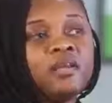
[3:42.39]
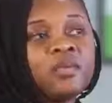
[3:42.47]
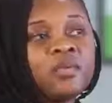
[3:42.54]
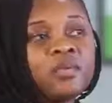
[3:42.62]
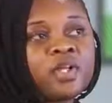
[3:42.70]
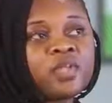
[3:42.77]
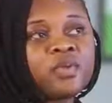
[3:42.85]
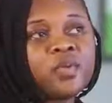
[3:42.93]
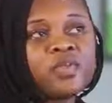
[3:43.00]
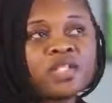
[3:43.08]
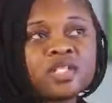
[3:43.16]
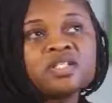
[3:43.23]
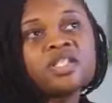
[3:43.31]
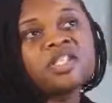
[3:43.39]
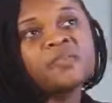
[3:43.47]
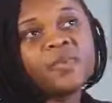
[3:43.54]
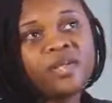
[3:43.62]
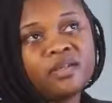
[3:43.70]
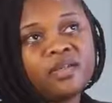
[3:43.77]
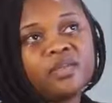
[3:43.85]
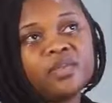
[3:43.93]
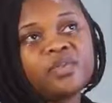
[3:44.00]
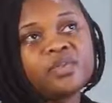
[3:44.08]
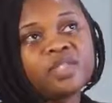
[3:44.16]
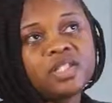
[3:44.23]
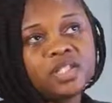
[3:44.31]
In other words, when we say suspended,
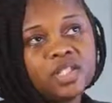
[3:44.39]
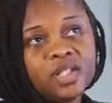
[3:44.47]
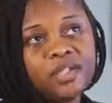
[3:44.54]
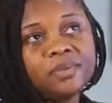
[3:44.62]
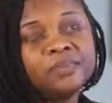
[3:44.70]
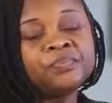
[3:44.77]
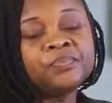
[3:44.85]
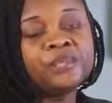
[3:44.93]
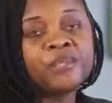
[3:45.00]
what we're saying